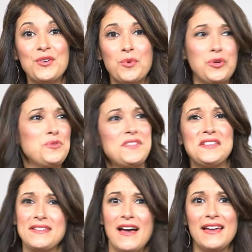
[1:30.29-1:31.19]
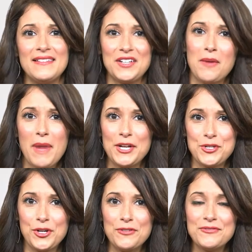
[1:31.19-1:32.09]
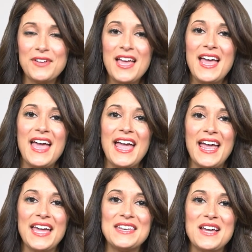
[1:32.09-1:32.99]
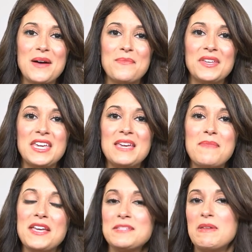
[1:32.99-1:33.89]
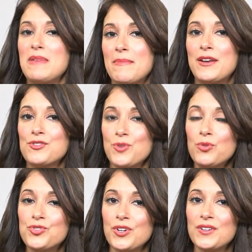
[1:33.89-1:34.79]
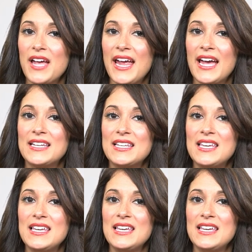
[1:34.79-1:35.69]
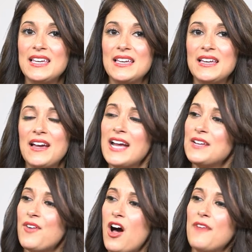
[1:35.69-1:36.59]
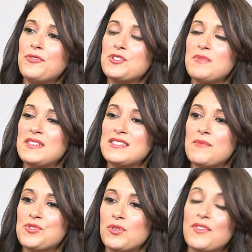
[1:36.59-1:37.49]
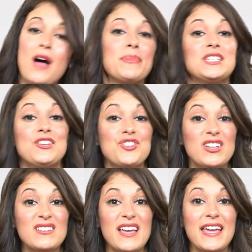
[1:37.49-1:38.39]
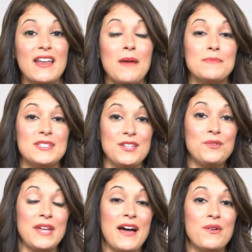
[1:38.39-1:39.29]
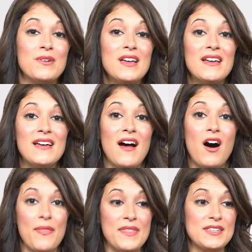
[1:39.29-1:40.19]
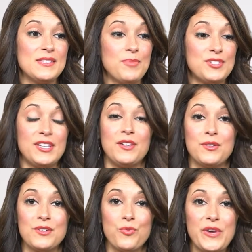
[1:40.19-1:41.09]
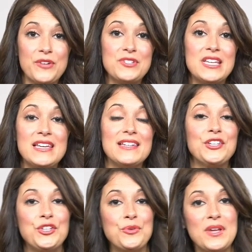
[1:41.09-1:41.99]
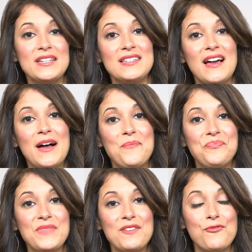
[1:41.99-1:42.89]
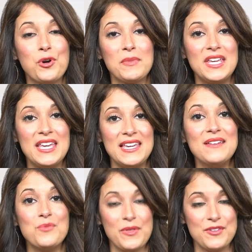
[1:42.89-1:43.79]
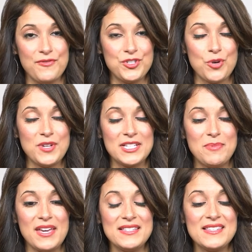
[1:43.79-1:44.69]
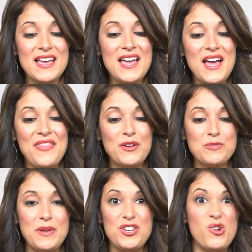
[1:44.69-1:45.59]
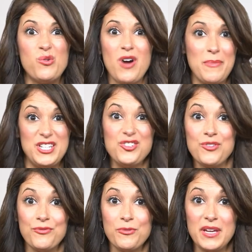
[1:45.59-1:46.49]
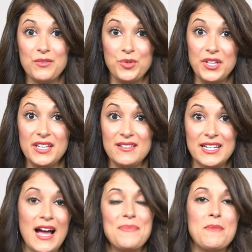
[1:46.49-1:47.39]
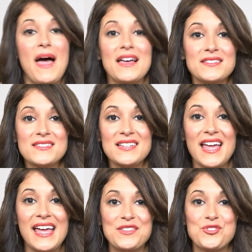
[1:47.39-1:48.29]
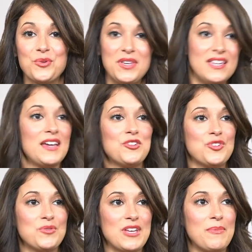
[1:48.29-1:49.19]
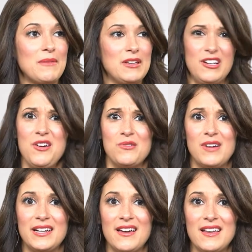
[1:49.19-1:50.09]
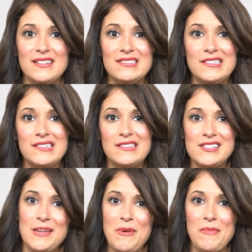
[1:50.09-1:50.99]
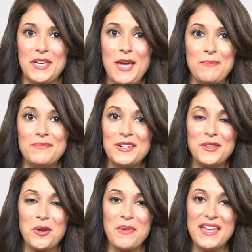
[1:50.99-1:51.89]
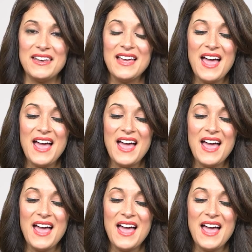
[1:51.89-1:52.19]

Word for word: well, who's this guy, like on my turf? And um, he makes me be a better soldier, and he kind of offers me some sort of competition. And until now, on this particular Rear D unit um, in Fort Meade, where the show takes place, there's been no competition for me, really. Like, I'm the best. And so he kind of shows up, and I'm like, oh, I gotta step up my game a little bit.